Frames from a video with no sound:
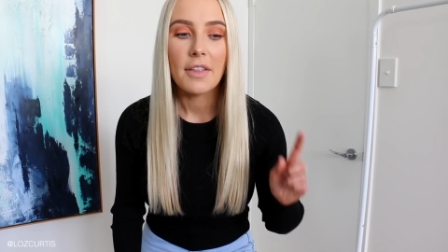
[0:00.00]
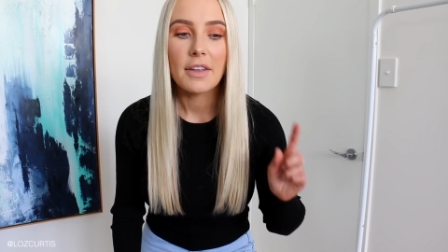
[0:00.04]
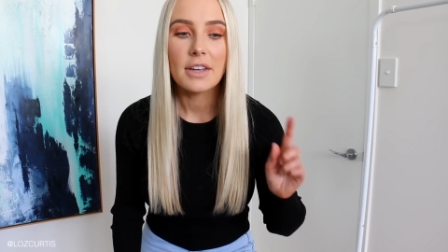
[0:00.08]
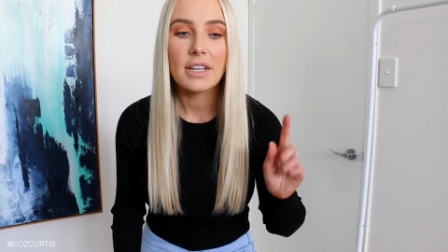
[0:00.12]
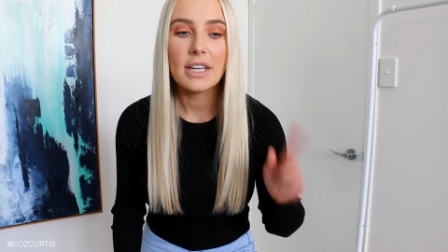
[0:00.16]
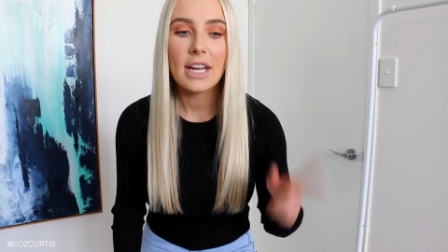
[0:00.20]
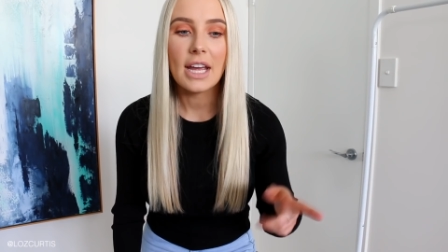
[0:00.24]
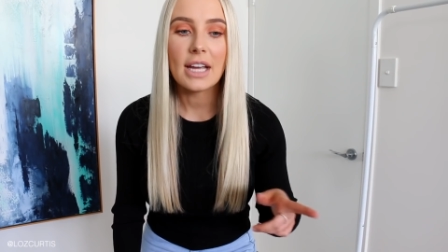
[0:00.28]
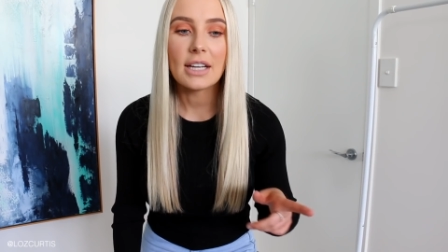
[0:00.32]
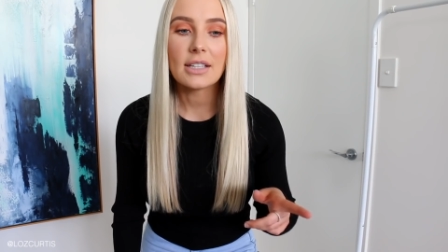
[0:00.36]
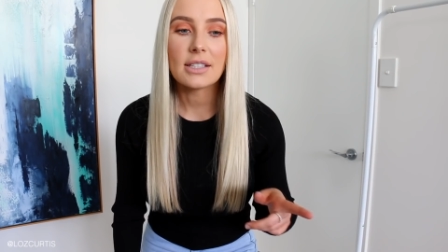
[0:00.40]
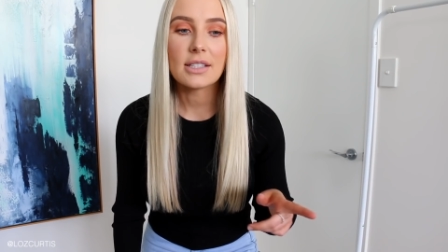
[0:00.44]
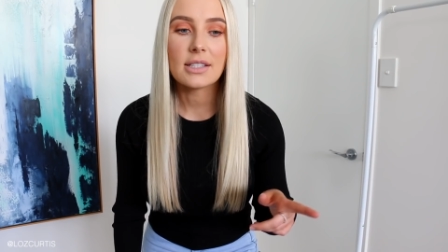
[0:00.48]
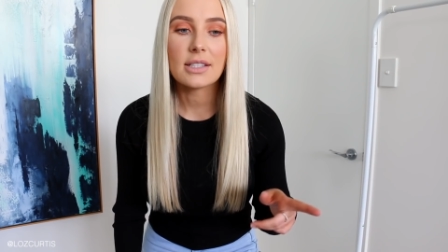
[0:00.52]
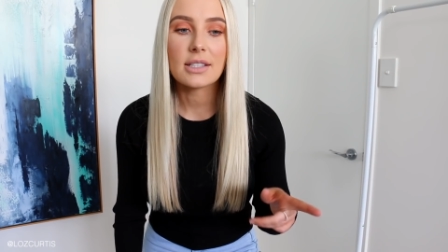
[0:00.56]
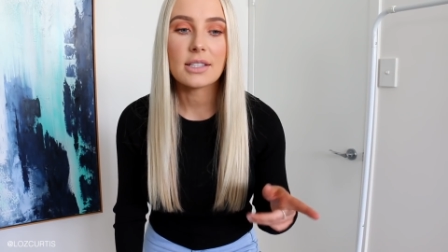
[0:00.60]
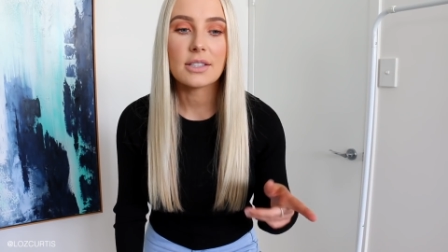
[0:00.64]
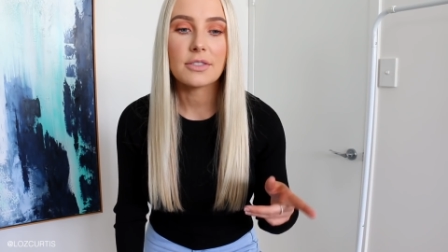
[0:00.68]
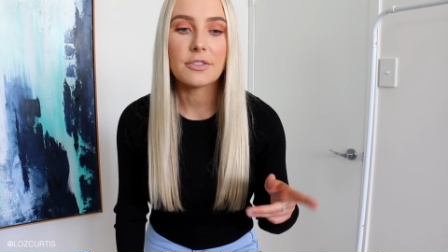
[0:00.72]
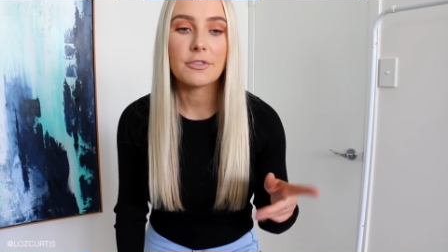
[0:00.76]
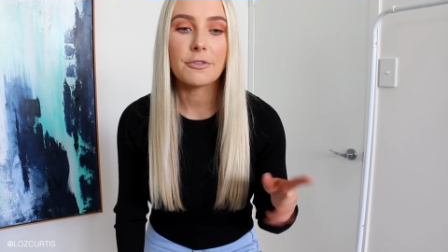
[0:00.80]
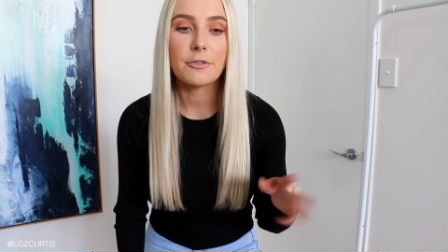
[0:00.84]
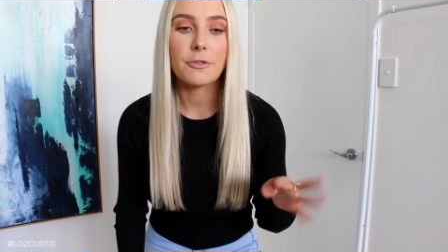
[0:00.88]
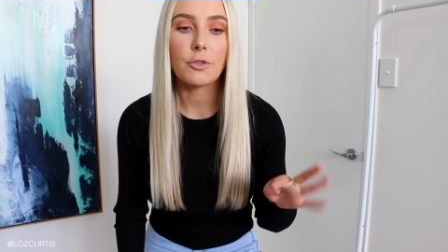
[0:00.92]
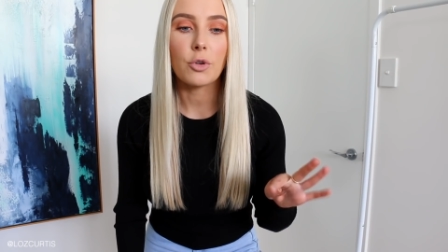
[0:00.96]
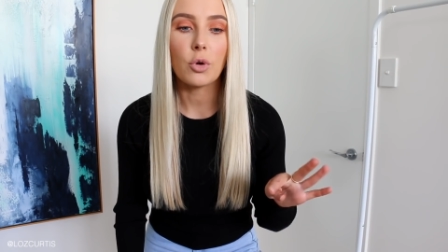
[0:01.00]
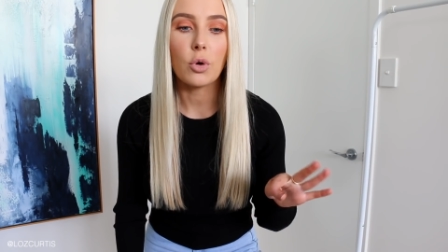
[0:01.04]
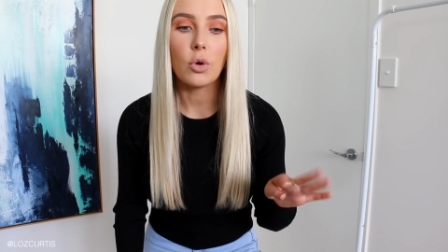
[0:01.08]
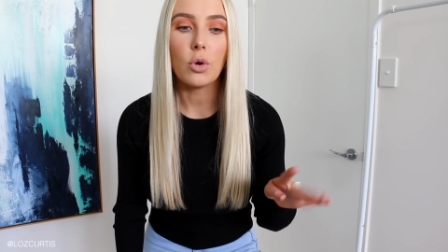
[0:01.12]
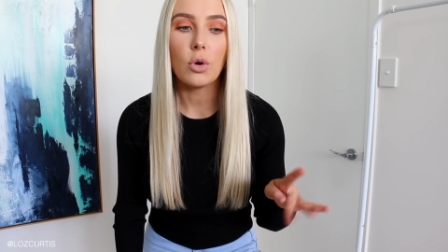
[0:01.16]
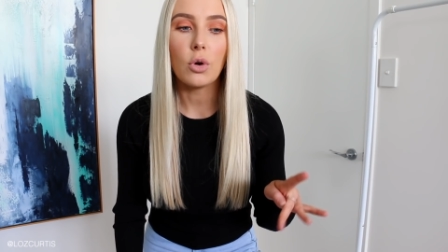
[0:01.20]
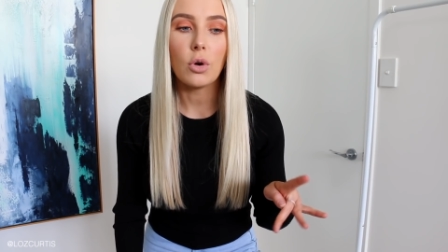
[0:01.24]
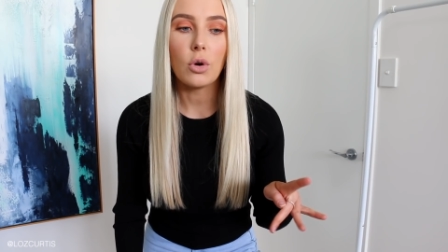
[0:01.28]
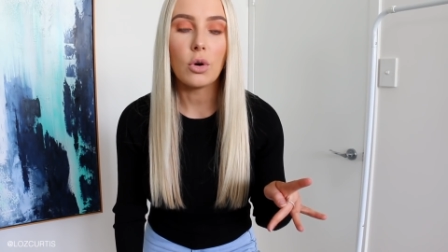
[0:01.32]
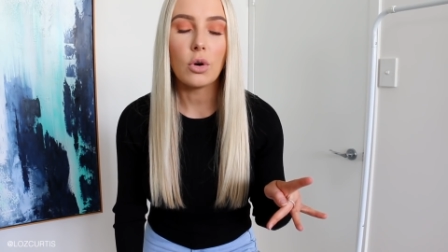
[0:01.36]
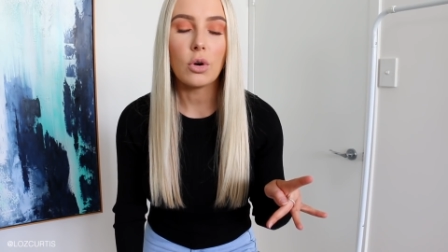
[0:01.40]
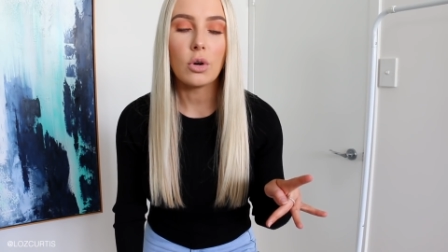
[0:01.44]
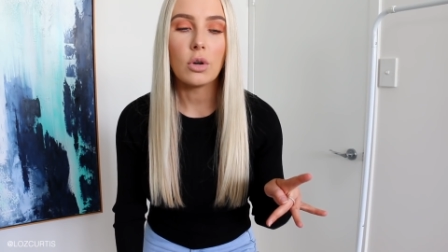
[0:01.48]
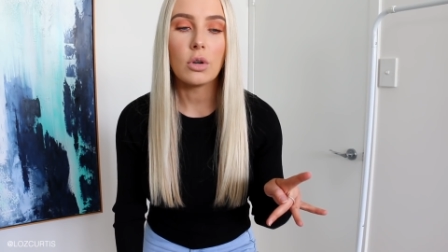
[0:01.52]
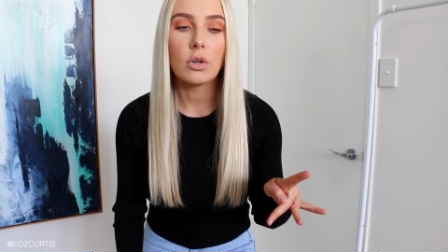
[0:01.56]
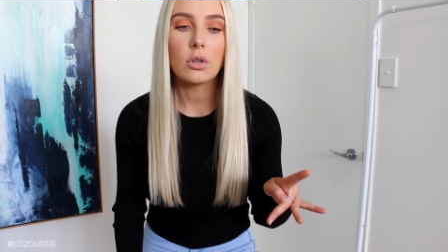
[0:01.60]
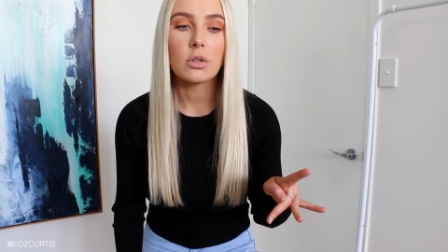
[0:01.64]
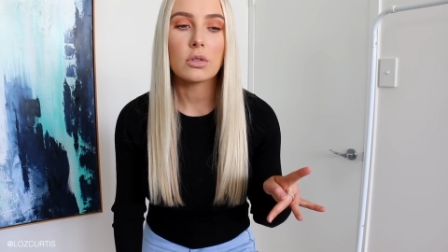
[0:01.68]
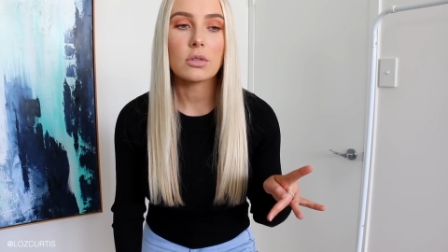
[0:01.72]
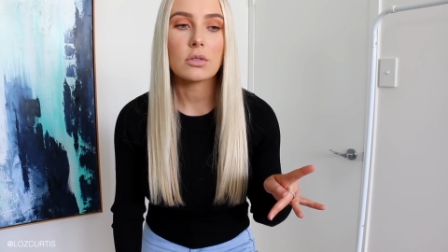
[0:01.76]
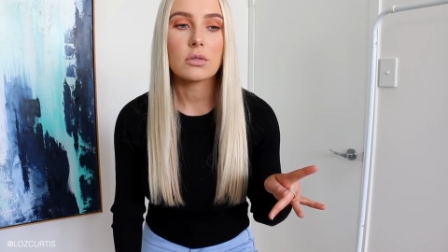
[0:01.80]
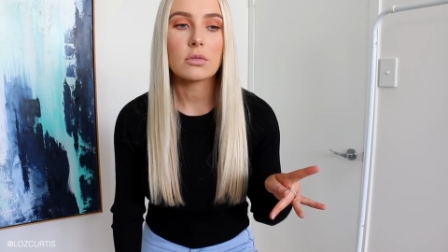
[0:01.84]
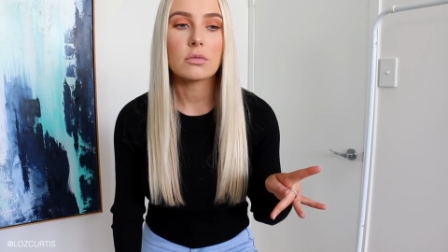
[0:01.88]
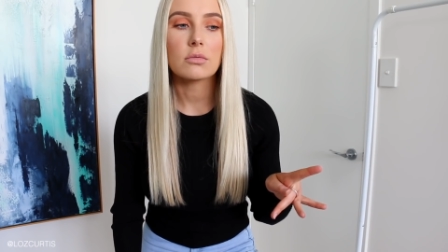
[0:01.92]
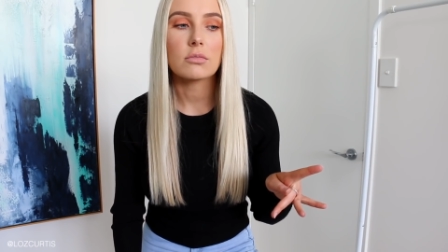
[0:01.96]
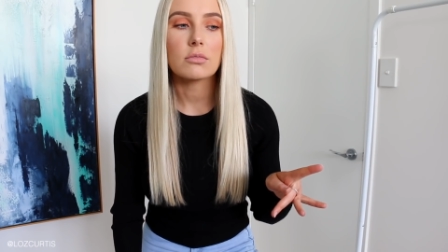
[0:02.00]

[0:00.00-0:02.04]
The next four